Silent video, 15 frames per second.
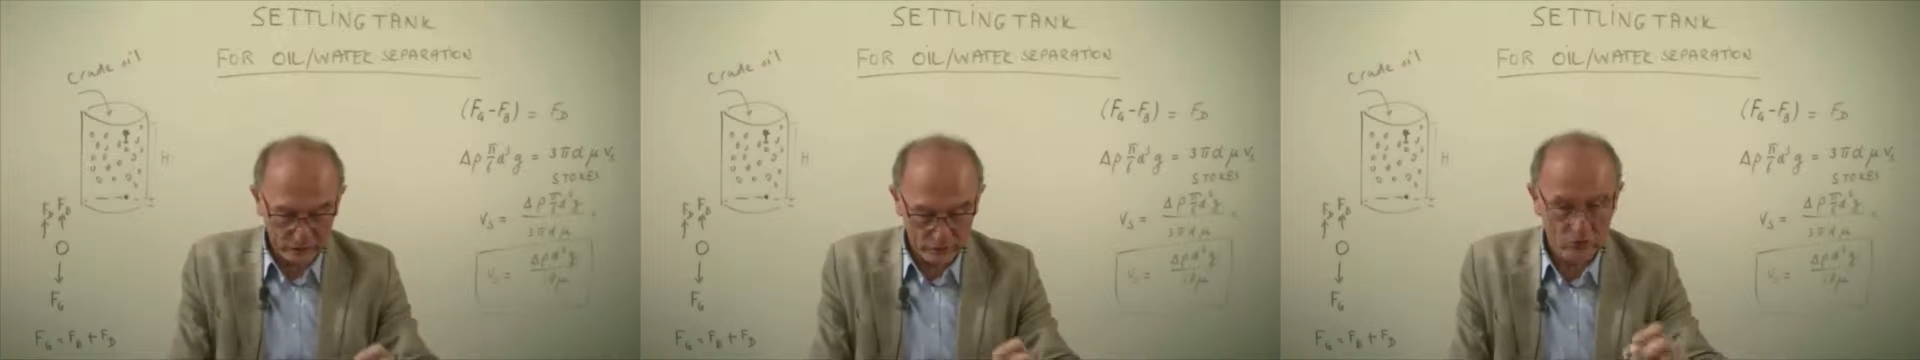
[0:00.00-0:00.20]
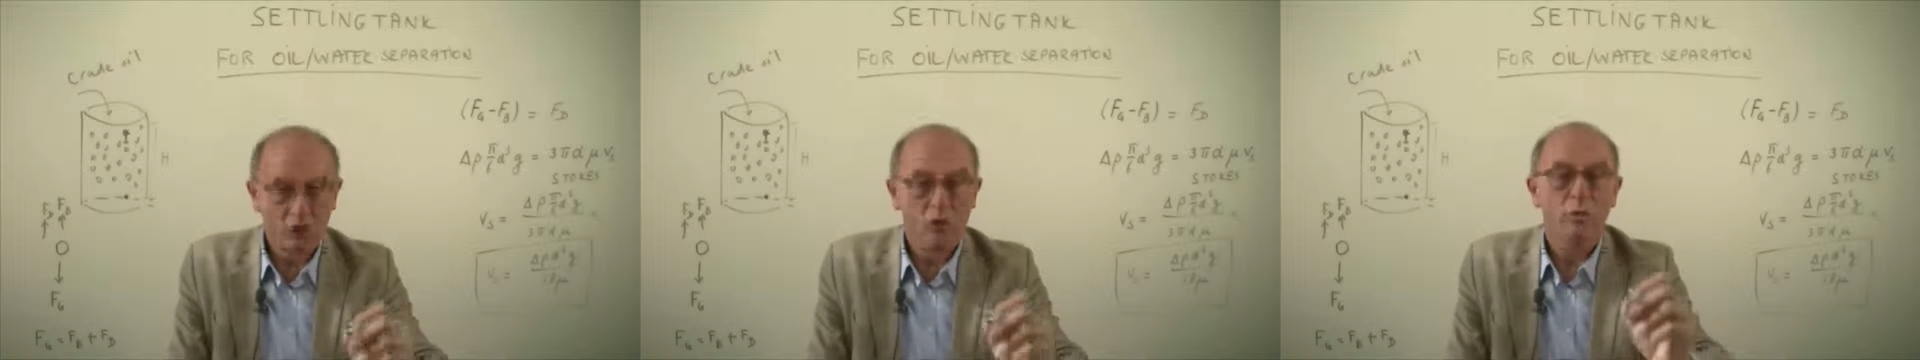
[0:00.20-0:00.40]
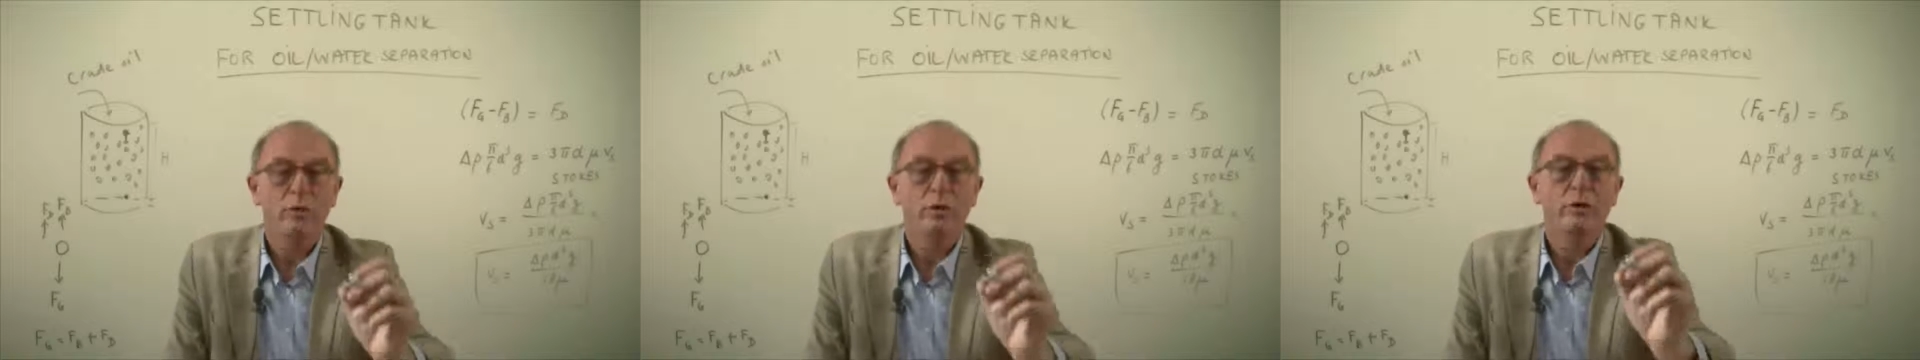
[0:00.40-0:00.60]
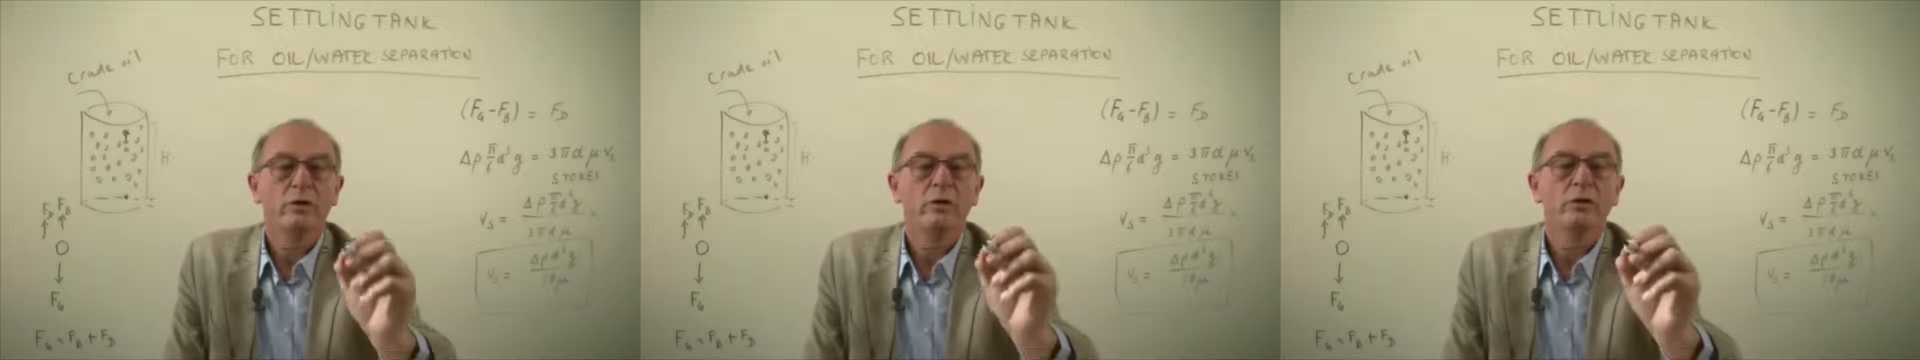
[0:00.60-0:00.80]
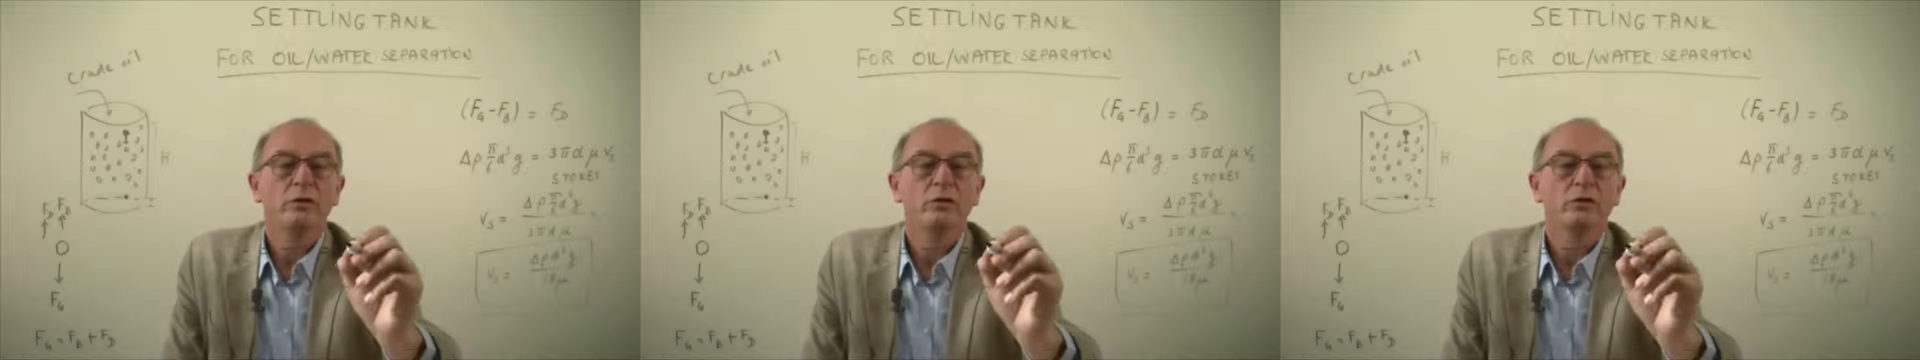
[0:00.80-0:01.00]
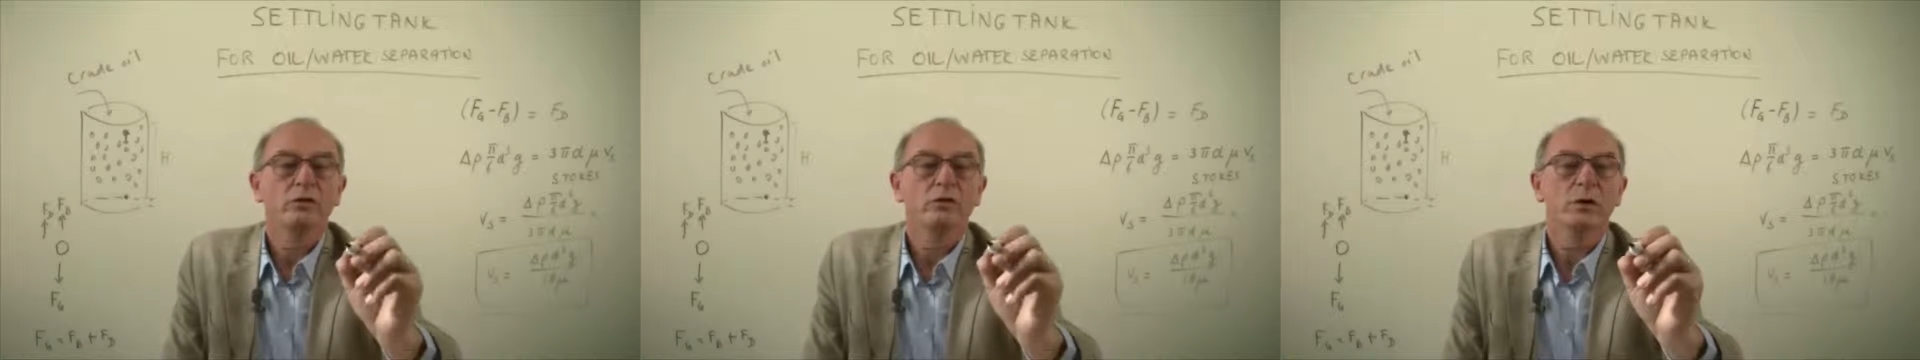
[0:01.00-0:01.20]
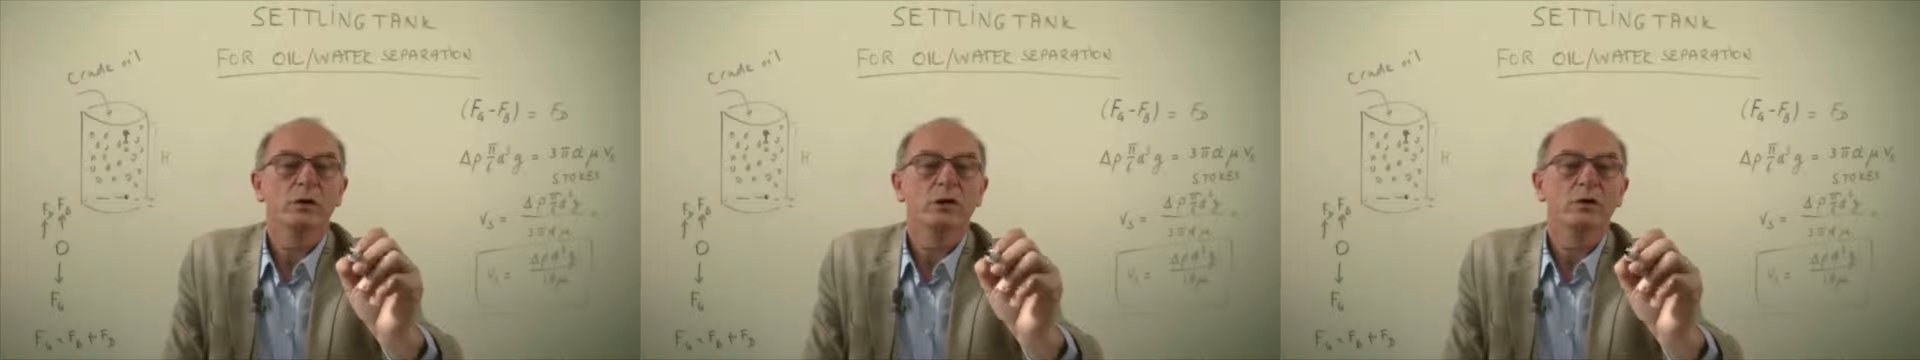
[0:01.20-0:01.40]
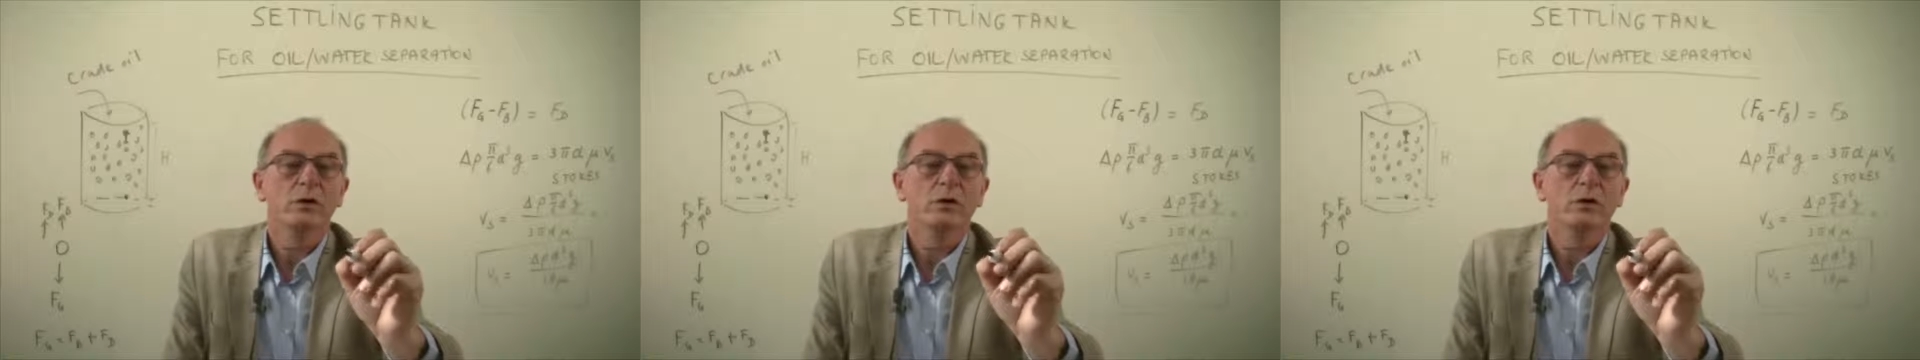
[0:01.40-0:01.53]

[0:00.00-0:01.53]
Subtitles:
you come to